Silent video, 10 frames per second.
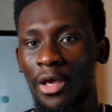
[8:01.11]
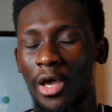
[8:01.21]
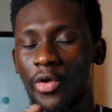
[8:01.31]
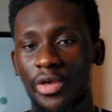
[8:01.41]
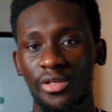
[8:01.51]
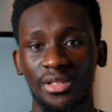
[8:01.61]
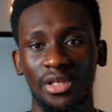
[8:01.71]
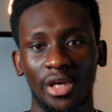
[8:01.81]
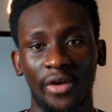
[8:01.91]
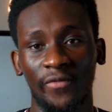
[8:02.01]
and you can
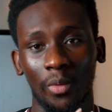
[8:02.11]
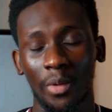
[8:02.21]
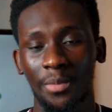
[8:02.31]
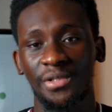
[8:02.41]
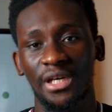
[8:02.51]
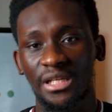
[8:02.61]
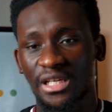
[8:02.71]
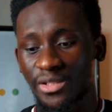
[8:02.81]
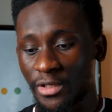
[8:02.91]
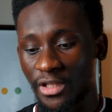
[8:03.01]
see if your website
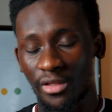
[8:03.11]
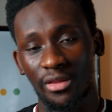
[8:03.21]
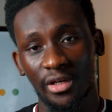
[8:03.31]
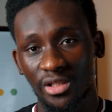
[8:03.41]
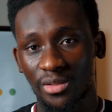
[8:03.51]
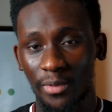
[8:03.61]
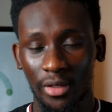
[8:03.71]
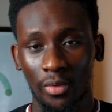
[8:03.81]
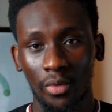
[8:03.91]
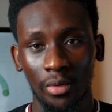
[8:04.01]
has been indexed by
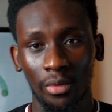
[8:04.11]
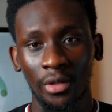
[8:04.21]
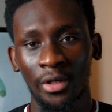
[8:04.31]
Google.